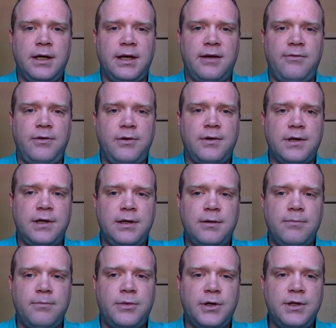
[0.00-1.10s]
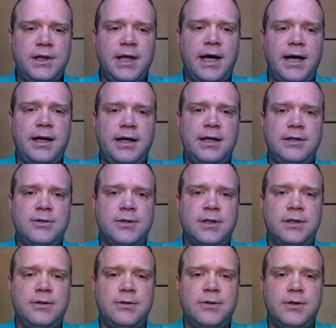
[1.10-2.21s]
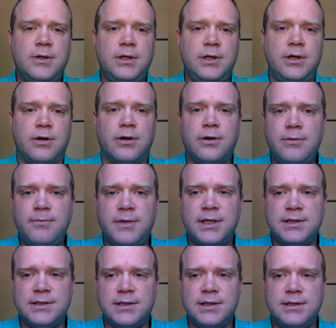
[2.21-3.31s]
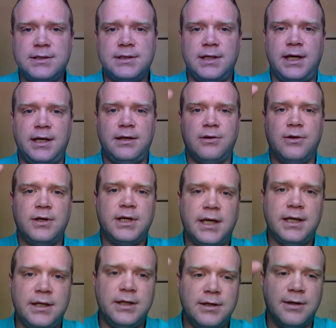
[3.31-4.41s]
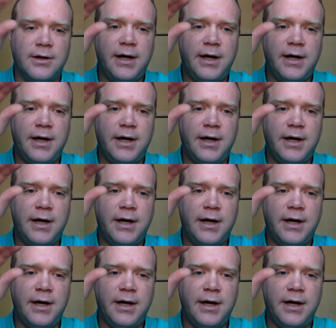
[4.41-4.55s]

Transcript: If you can put that into your own business and look at,